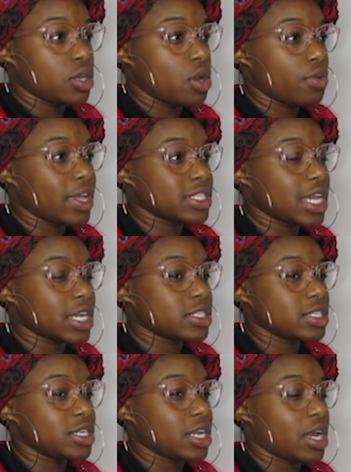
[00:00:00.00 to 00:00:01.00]
no, that's
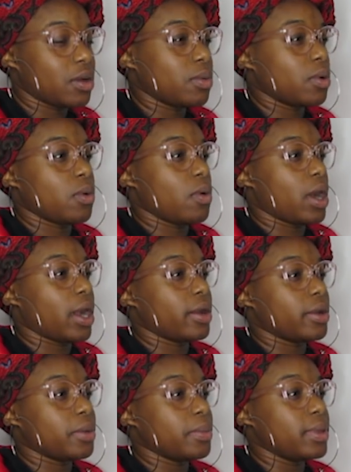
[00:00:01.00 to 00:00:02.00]
actually not a
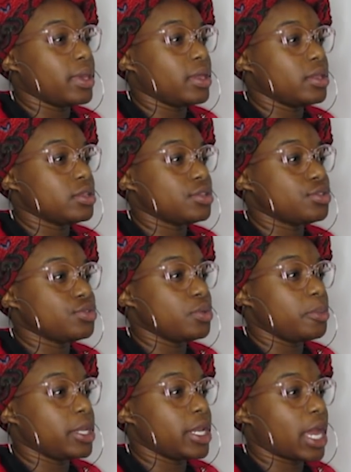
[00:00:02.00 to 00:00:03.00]
requirement. Yes,
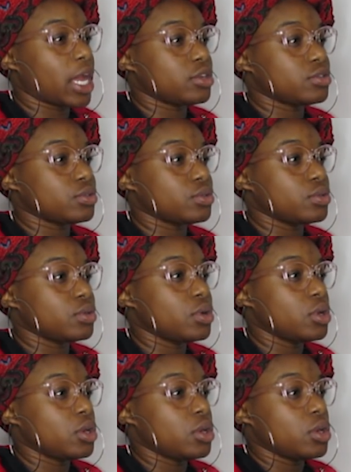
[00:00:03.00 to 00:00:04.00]
it is. natural
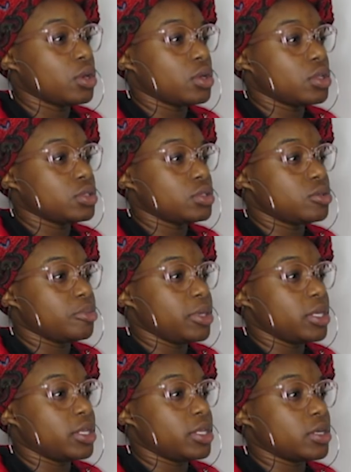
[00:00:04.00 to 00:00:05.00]
to
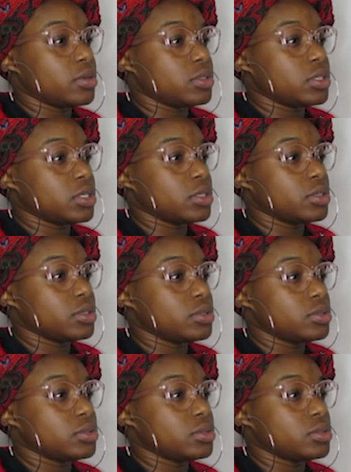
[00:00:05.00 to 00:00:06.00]
be a Delta.
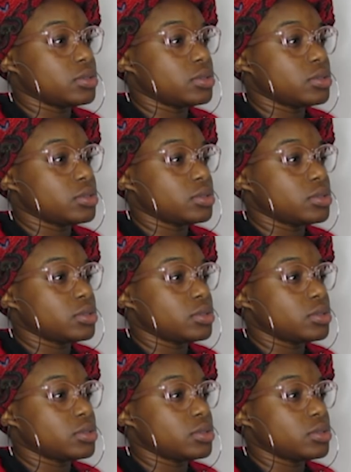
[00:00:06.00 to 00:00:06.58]
Yeah, it